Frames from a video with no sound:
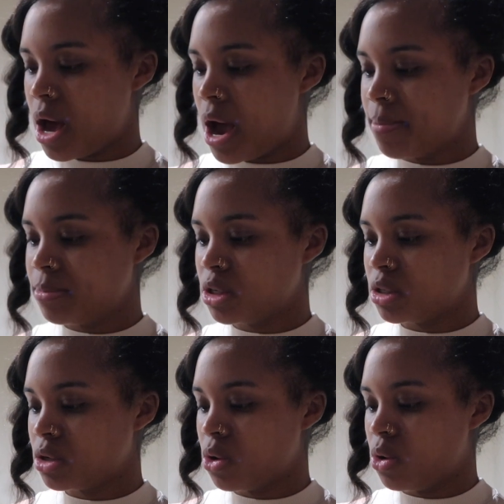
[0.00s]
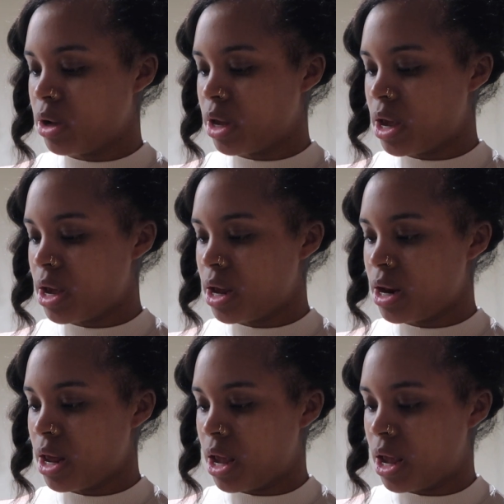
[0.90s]
I'm just cooking
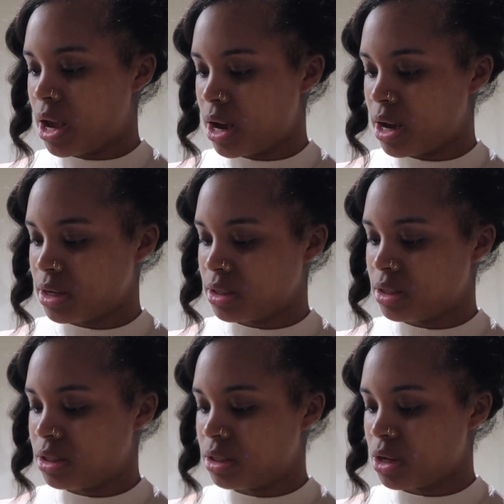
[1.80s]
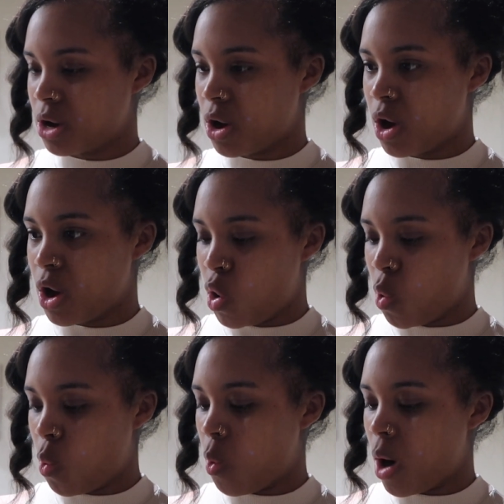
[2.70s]
and
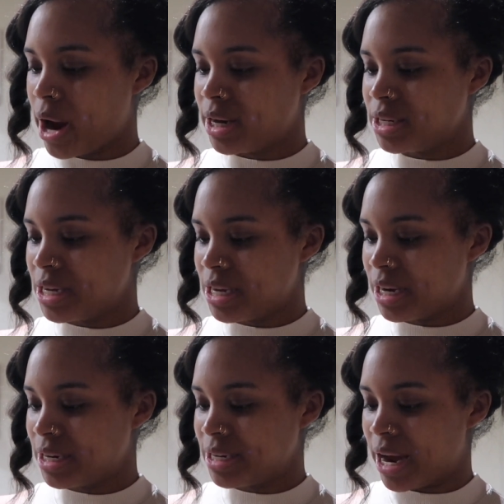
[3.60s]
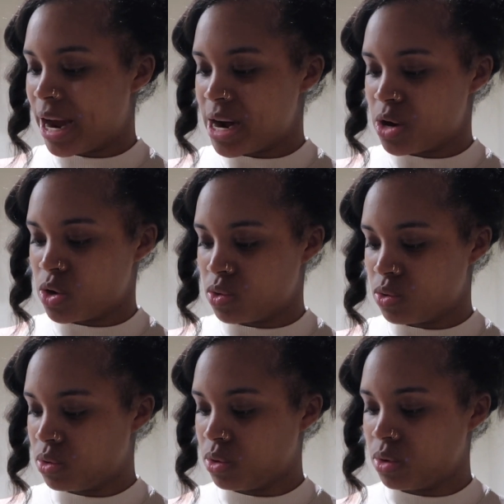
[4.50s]
winding down.
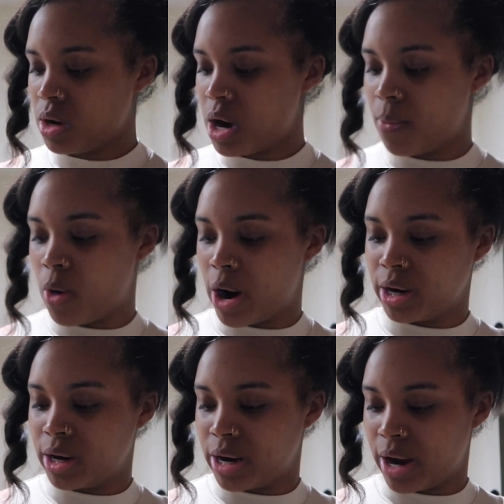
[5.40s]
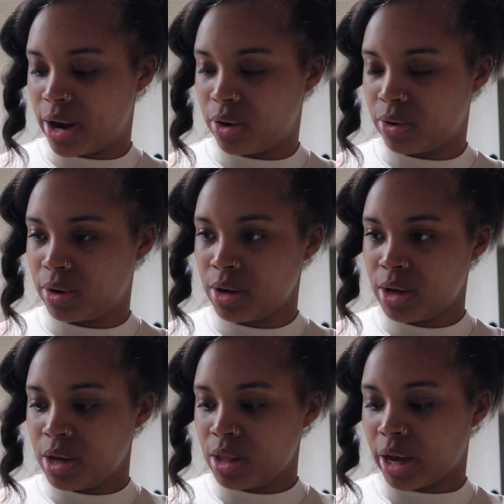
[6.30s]
I'm winding down.
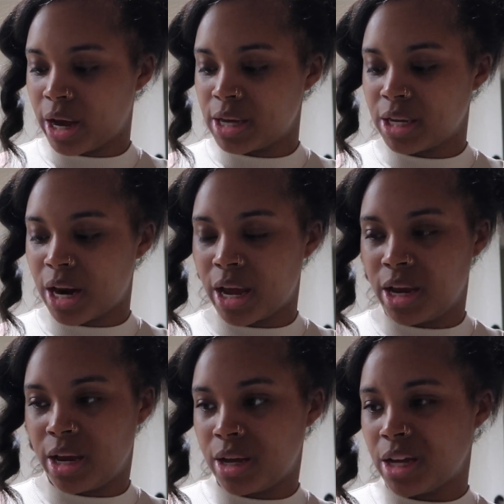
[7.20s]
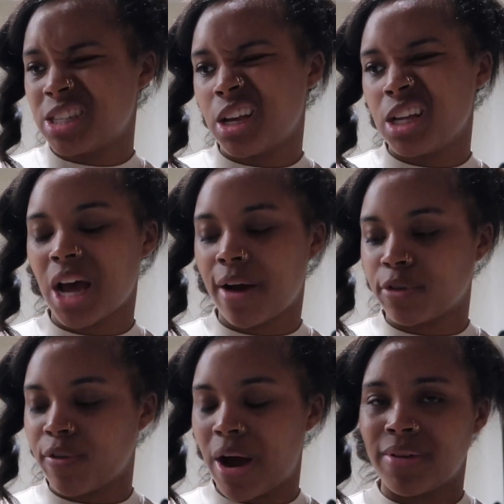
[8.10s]
Like I said, I eat, it's, it's
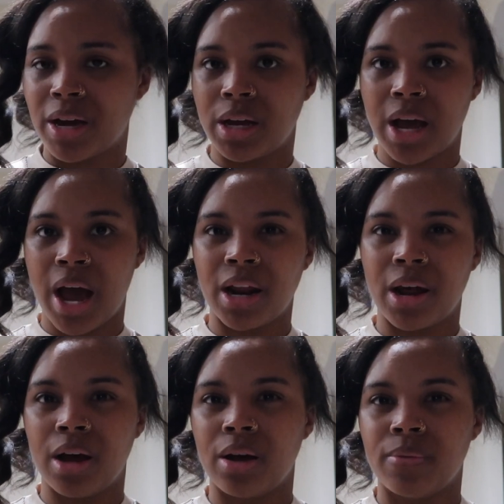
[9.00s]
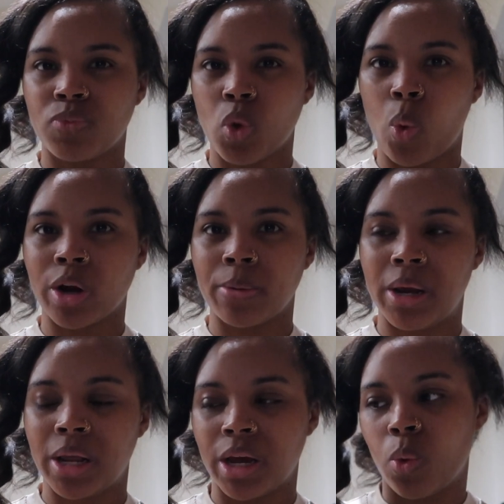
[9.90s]
after five. I had a work
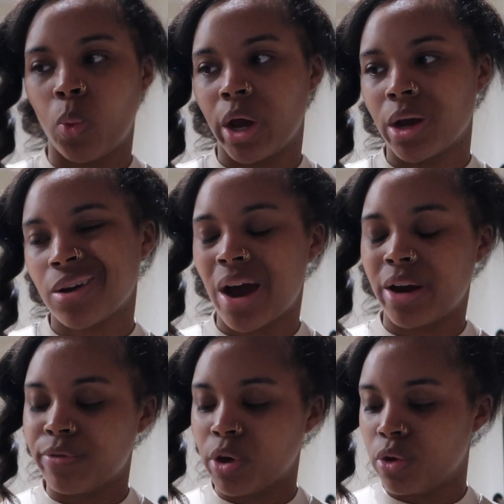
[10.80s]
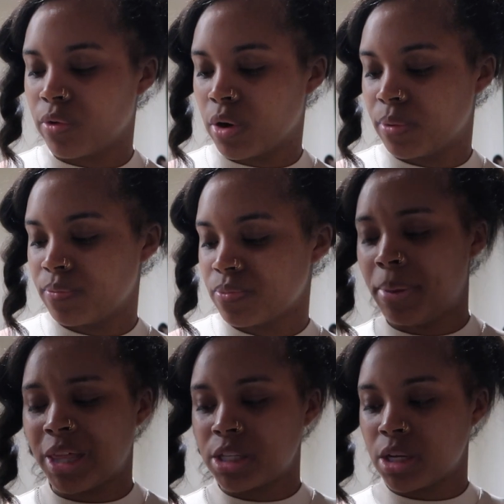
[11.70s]
meeting and it went kind of over,
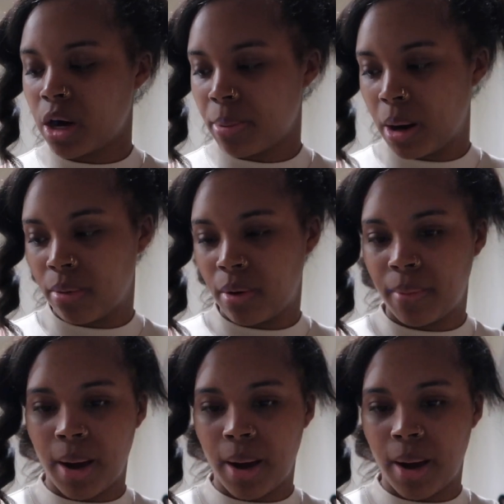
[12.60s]
but that's not a problem.